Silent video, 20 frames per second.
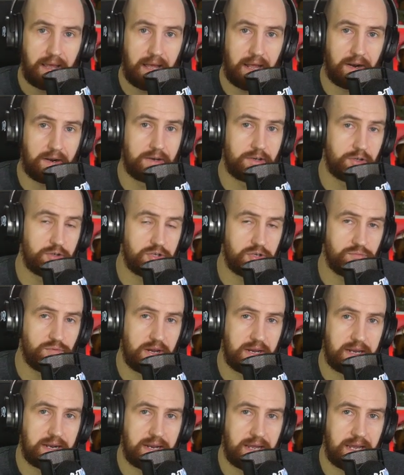and YouTube
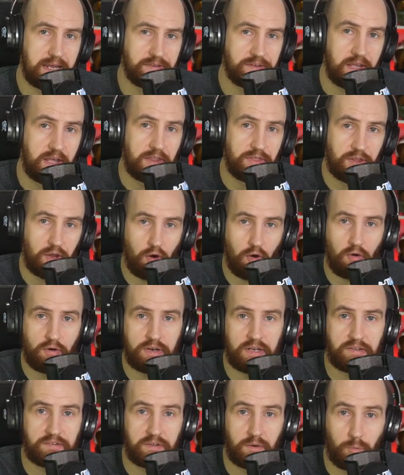recognized the
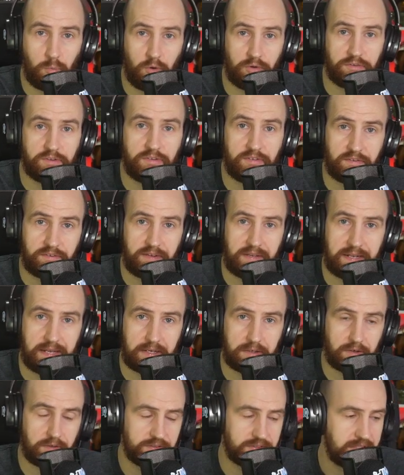audience that wanted to see
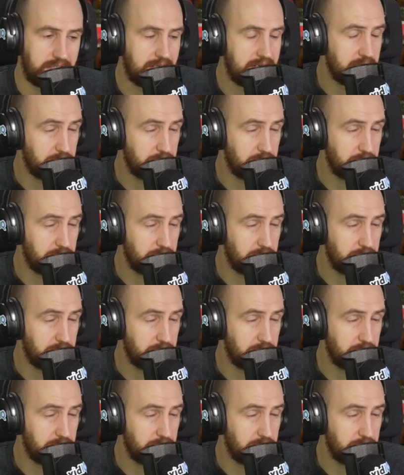that content,